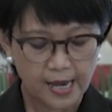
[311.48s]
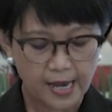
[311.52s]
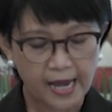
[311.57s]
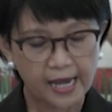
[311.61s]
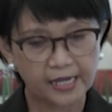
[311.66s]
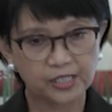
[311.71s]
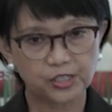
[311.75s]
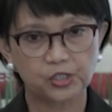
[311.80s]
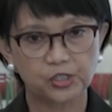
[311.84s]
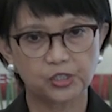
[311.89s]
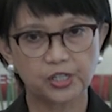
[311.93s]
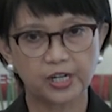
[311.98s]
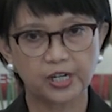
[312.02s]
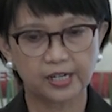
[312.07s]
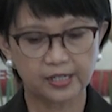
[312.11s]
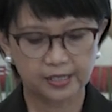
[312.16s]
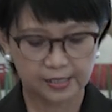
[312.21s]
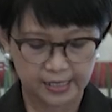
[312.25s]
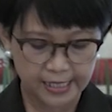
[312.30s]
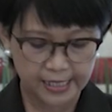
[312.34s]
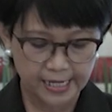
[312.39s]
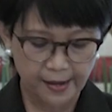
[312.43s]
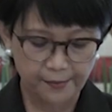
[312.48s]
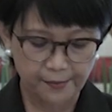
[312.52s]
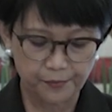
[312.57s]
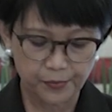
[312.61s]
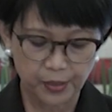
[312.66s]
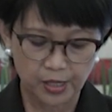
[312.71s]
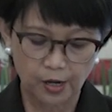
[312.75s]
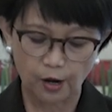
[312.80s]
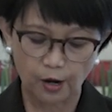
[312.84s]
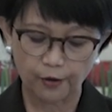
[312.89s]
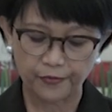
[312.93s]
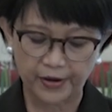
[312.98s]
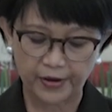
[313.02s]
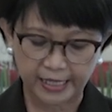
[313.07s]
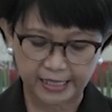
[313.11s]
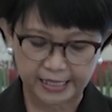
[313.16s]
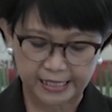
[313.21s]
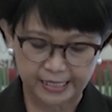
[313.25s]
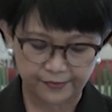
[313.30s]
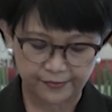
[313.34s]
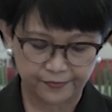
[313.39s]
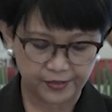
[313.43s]
I share a number of
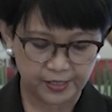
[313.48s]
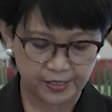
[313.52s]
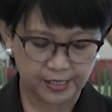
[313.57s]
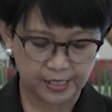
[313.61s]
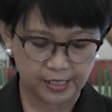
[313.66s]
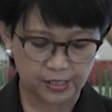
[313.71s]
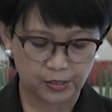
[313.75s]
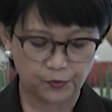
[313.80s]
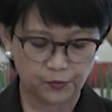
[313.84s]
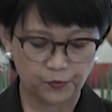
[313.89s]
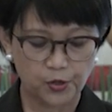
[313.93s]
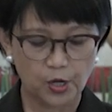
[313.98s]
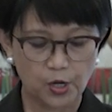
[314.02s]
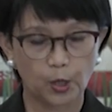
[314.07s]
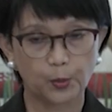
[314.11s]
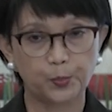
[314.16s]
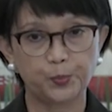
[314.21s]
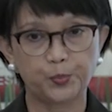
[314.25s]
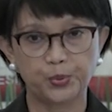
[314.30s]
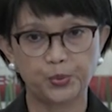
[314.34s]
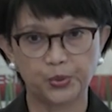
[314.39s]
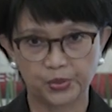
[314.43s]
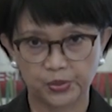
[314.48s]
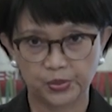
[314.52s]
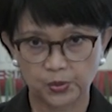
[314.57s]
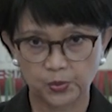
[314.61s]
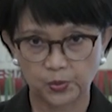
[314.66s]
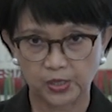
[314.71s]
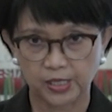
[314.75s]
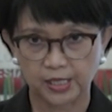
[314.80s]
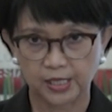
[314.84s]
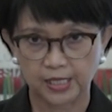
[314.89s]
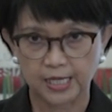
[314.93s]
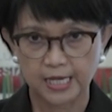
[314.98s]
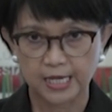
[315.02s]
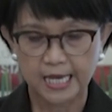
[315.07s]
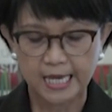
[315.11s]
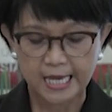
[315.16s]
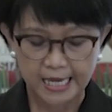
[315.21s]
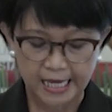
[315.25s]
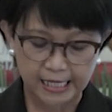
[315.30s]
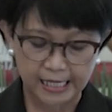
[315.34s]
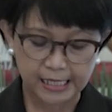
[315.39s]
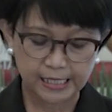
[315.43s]
activities we are pursuing
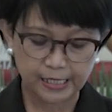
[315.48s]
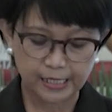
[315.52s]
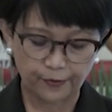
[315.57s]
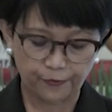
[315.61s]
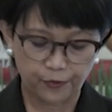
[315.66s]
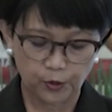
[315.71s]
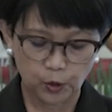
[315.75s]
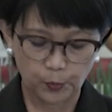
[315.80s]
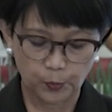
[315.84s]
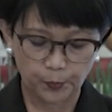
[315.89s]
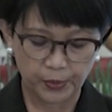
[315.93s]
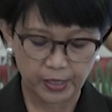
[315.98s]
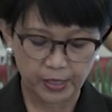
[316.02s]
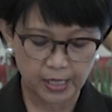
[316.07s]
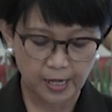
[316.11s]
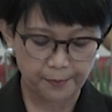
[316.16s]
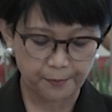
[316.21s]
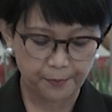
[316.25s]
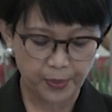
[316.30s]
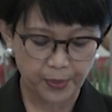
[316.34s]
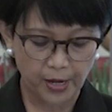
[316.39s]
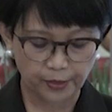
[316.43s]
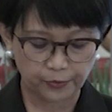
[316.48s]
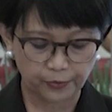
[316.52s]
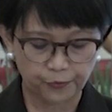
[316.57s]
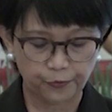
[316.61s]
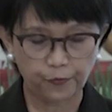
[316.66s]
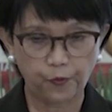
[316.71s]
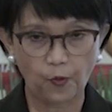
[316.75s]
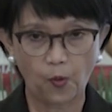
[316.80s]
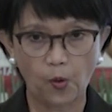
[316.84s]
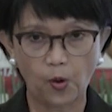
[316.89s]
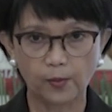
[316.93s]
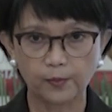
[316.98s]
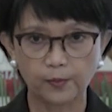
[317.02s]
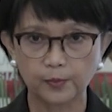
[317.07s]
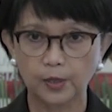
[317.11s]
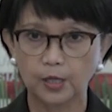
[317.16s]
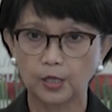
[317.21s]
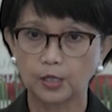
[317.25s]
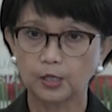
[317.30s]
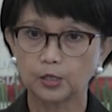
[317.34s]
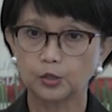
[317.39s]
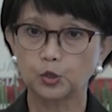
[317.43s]
in developing a
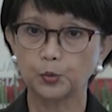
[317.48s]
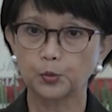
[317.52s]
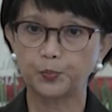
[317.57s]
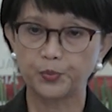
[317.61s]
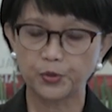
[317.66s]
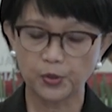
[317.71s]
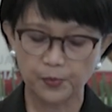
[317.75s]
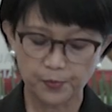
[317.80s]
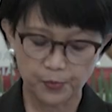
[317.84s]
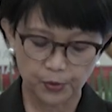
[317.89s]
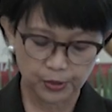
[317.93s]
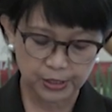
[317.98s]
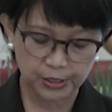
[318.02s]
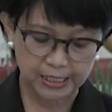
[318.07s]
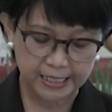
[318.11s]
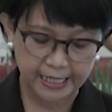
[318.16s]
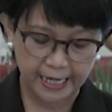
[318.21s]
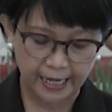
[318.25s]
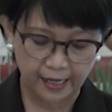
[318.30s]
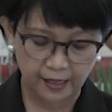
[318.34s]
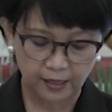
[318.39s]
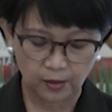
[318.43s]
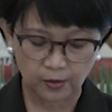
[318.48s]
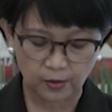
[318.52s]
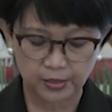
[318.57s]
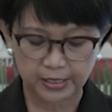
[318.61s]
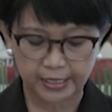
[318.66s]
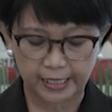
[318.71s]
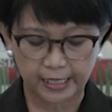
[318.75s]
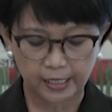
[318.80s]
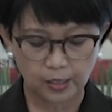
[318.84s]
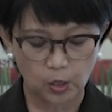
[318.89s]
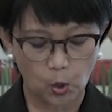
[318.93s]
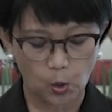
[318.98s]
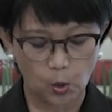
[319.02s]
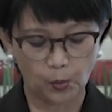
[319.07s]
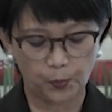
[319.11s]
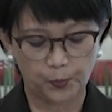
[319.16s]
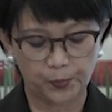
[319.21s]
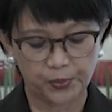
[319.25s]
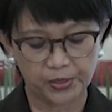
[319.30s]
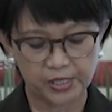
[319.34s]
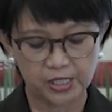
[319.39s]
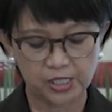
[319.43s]
platform to promote dialogues and
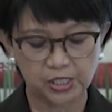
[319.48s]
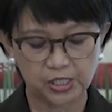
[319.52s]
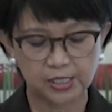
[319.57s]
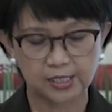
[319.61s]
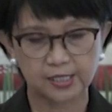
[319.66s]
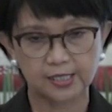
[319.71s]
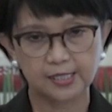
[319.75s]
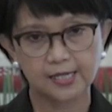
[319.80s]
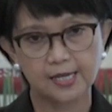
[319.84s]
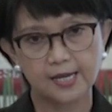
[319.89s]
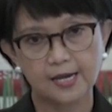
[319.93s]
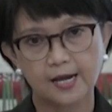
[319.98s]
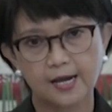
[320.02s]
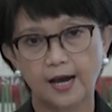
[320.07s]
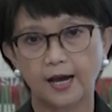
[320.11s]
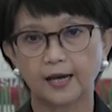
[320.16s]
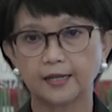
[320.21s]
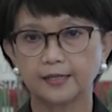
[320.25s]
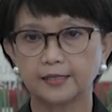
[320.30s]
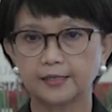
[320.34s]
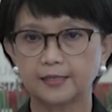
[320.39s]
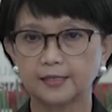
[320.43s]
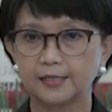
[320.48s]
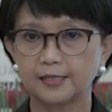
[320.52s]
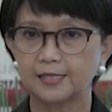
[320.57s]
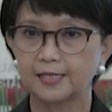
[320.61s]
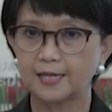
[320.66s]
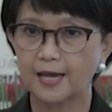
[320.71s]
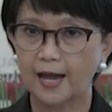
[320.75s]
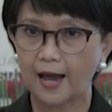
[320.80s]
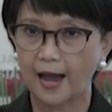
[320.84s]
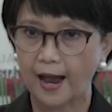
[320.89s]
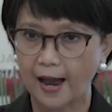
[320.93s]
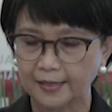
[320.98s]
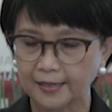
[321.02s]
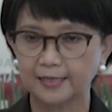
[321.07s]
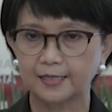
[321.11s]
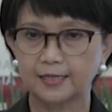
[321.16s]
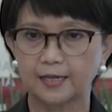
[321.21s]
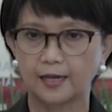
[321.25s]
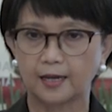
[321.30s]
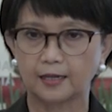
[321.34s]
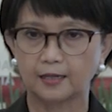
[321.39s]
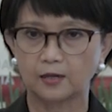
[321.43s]
cooperation under the
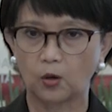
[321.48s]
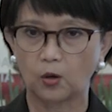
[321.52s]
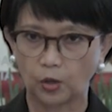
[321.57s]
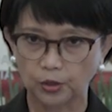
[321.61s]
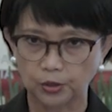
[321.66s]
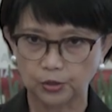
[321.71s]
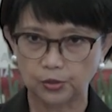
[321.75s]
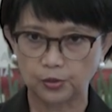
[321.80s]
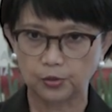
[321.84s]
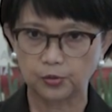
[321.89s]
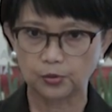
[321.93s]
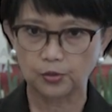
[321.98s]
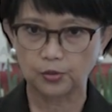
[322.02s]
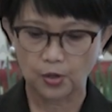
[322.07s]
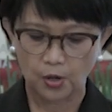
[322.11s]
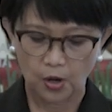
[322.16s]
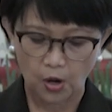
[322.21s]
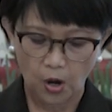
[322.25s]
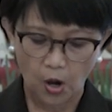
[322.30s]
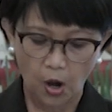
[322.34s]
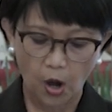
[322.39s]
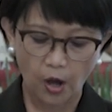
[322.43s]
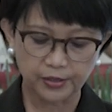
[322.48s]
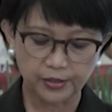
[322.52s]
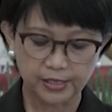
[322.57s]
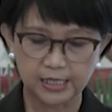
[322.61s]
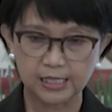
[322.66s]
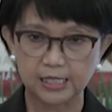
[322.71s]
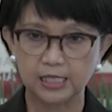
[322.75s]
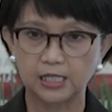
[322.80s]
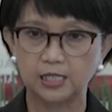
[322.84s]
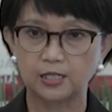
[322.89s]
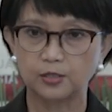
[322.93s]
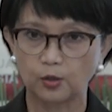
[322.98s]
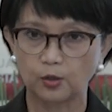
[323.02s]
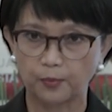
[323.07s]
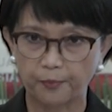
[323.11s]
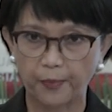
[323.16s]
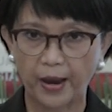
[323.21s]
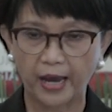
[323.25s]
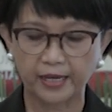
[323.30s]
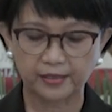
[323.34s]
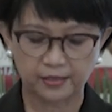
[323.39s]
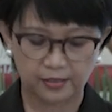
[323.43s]
ASEAN Outlook on the Indo
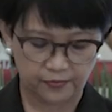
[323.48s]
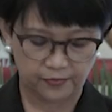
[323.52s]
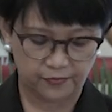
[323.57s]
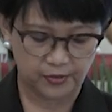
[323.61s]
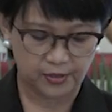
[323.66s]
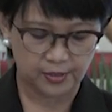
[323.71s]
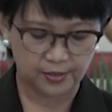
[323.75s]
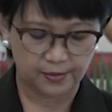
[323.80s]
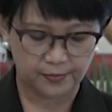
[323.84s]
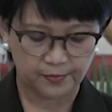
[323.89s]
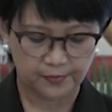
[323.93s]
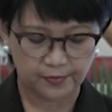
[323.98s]
Pacific.